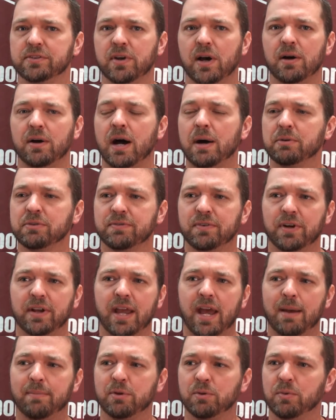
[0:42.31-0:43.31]
So I, I was very
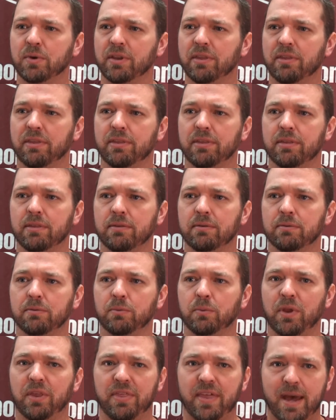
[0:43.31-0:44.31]
happy with
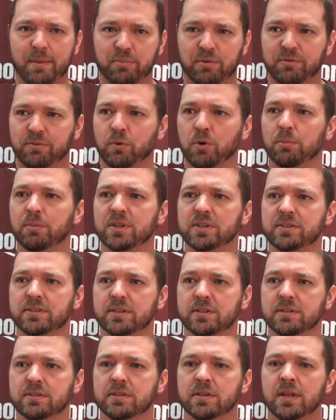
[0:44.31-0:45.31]
with that performance
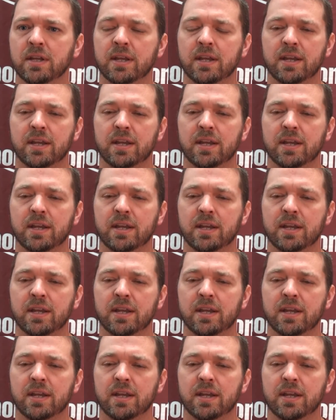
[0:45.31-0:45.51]
and